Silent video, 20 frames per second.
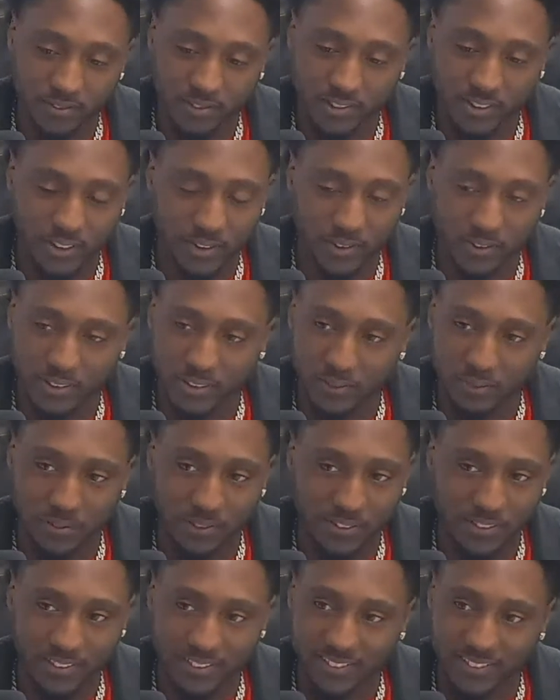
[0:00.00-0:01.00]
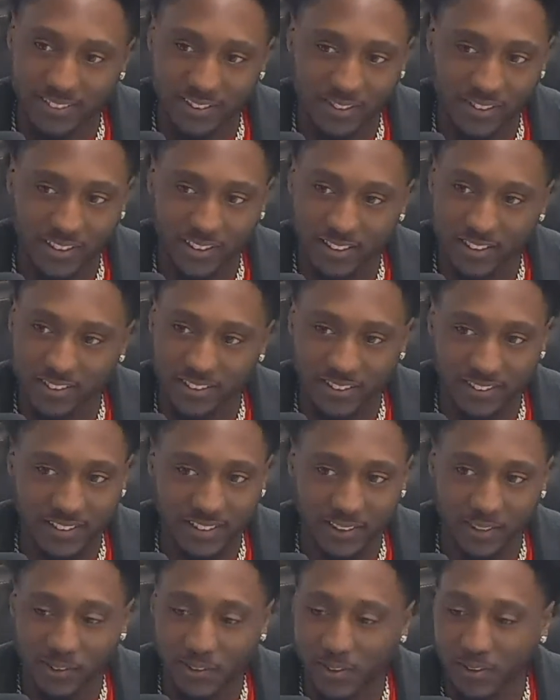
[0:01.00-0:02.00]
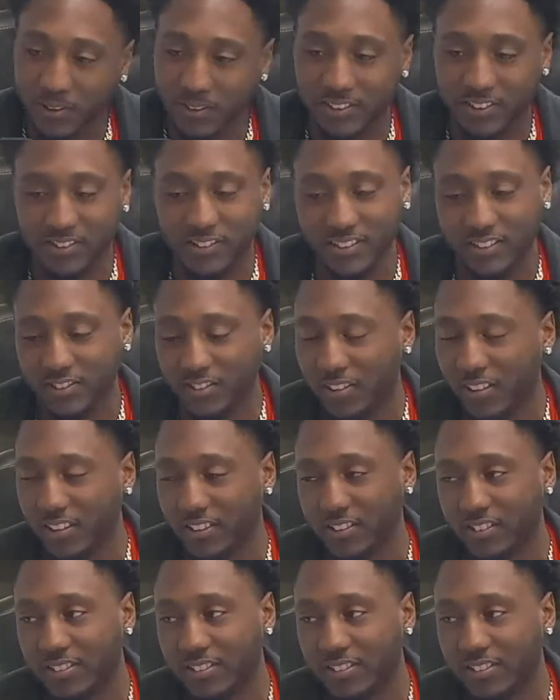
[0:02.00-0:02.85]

So different. Okay. These kids think they're grown. It's crazy.